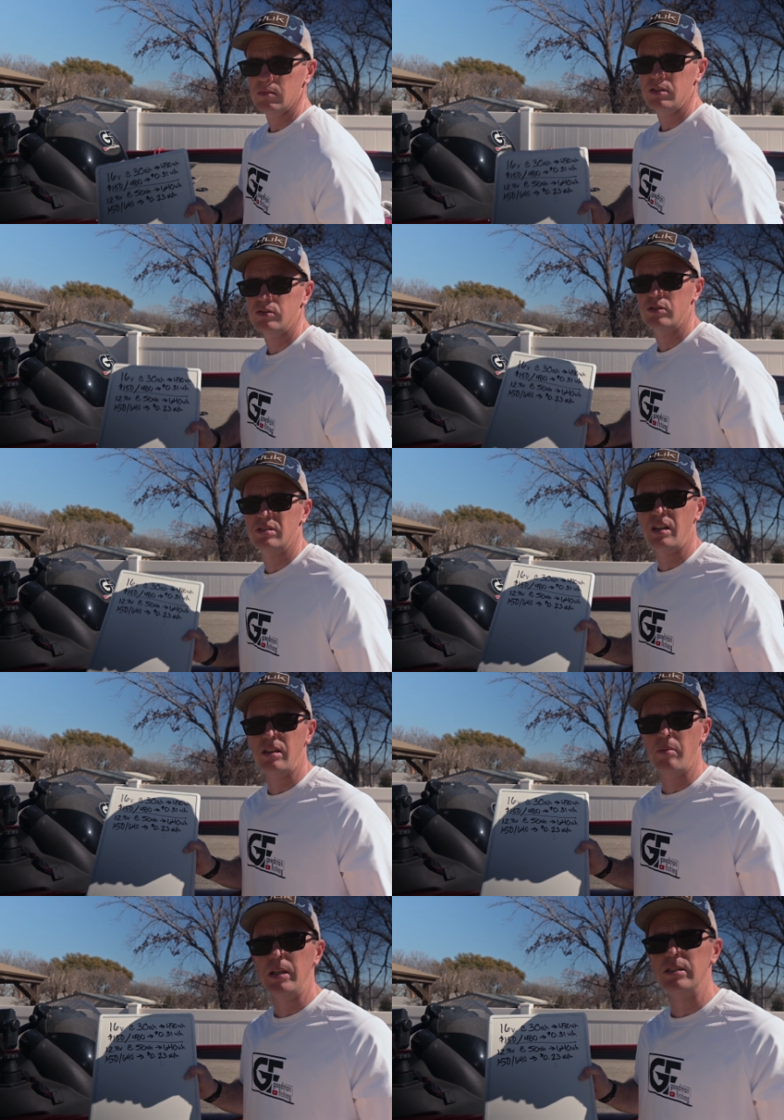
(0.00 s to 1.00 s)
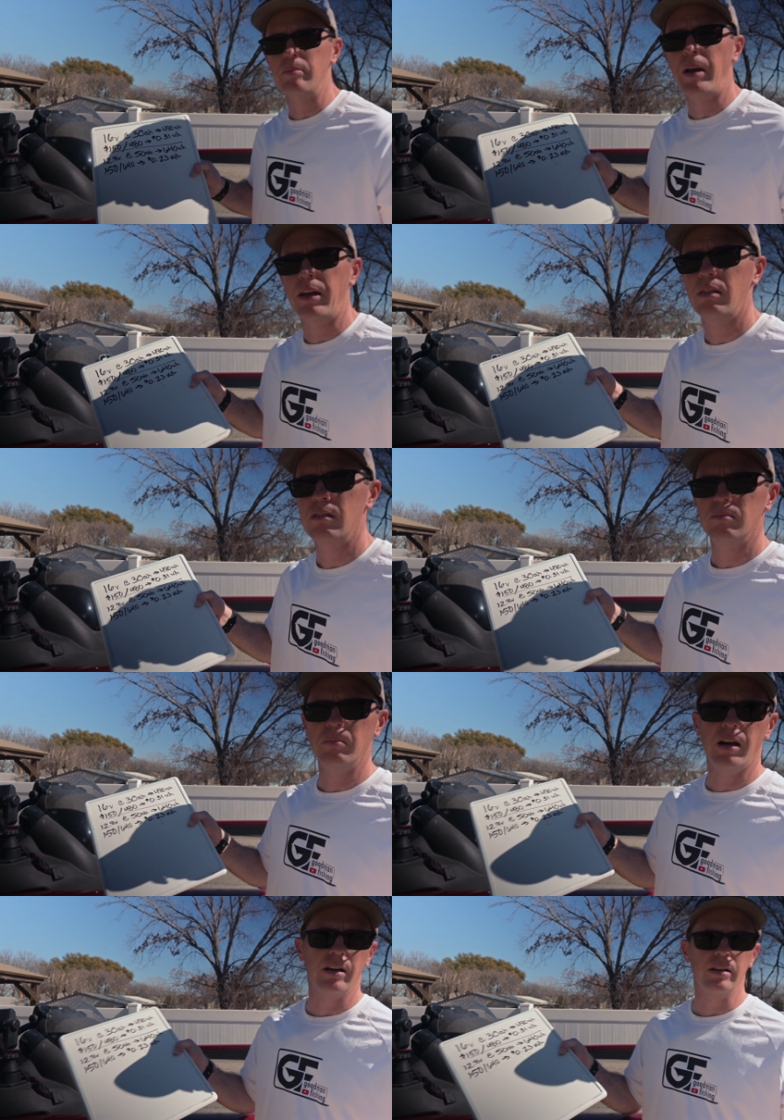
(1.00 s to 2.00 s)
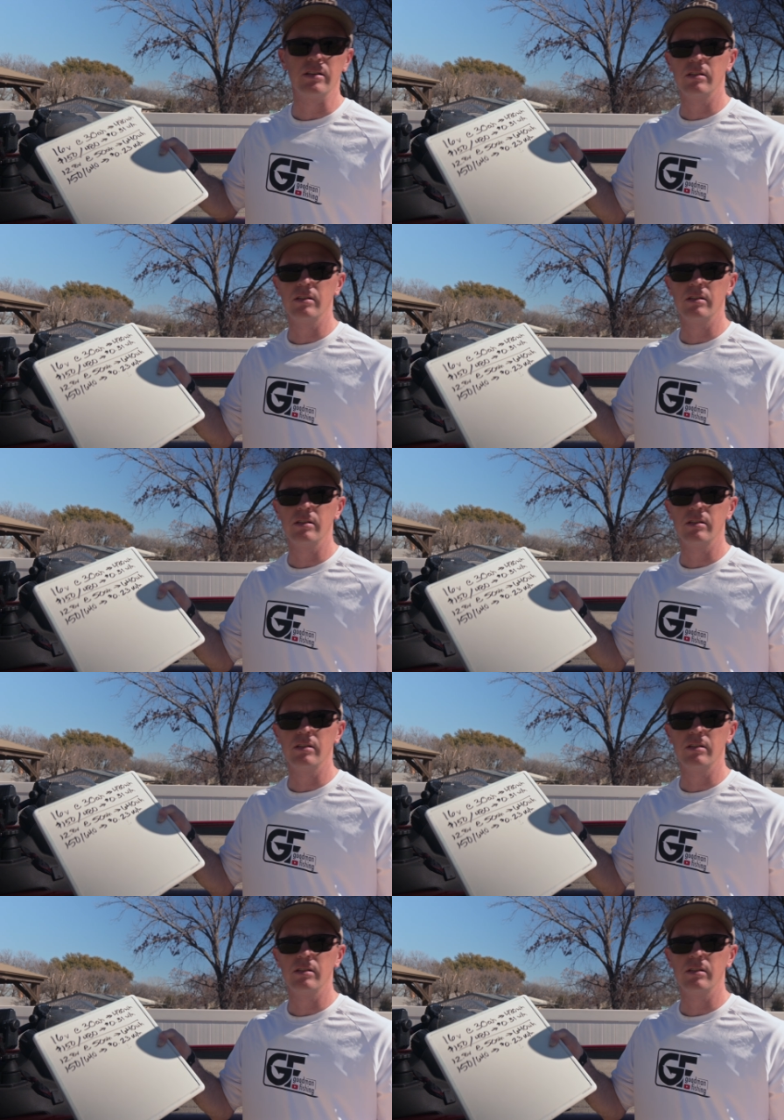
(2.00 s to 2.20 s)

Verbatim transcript: there's just like the basic math behind.